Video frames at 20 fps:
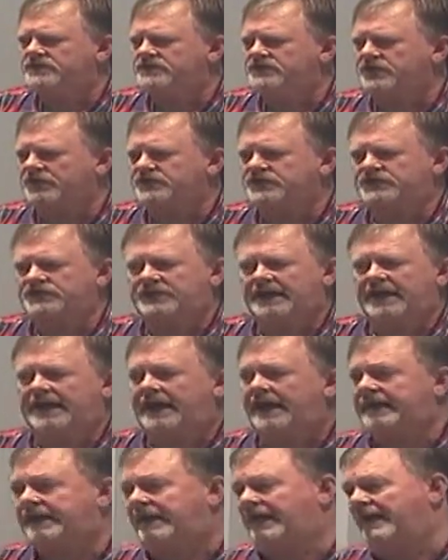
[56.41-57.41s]
just
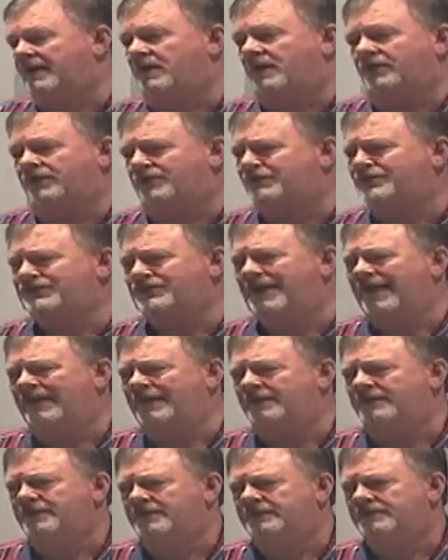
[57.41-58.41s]
say, I can't
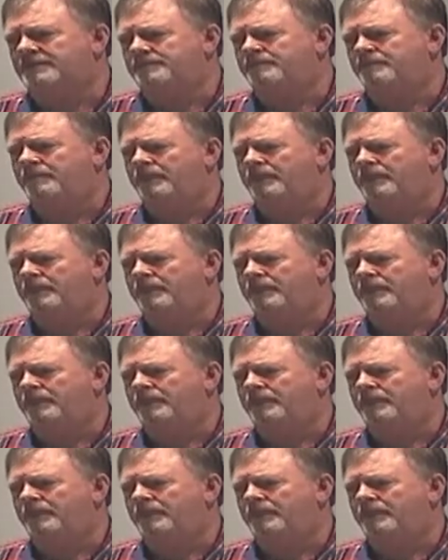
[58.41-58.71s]
understand it.